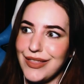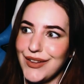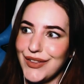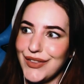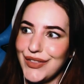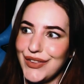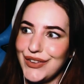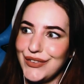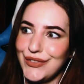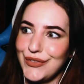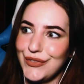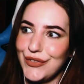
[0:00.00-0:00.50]

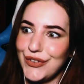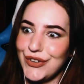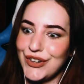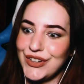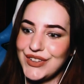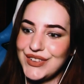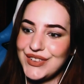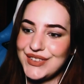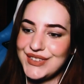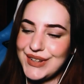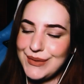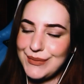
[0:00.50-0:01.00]
not the
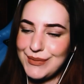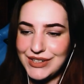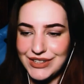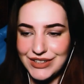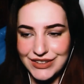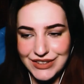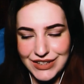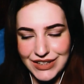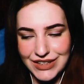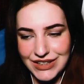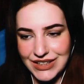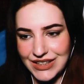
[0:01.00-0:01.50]
first time and
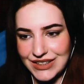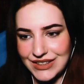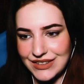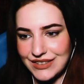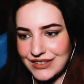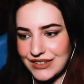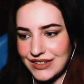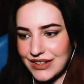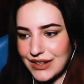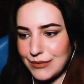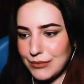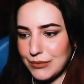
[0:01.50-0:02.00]
not the
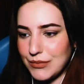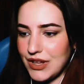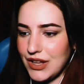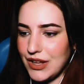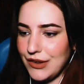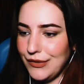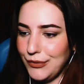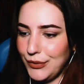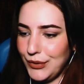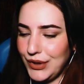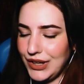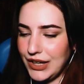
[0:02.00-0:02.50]
last
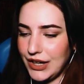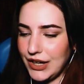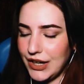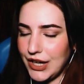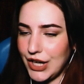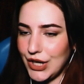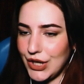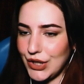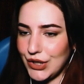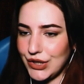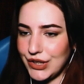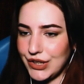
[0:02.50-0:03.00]
time, if we
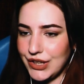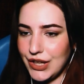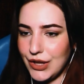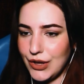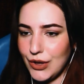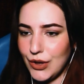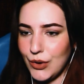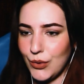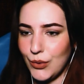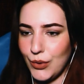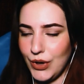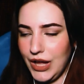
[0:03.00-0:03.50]
count
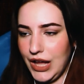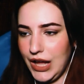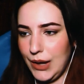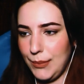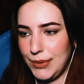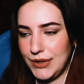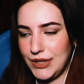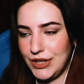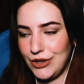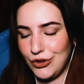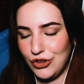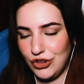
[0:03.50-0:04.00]
what
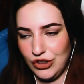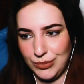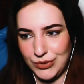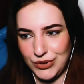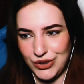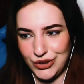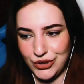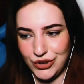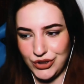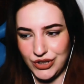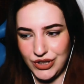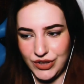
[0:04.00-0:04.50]
happened in
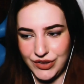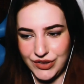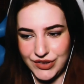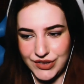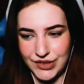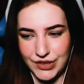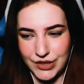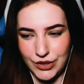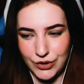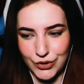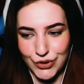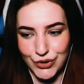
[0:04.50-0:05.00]
chapter
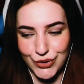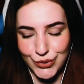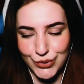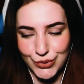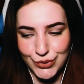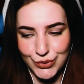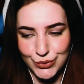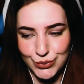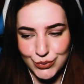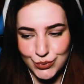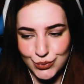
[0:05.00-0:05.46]
0.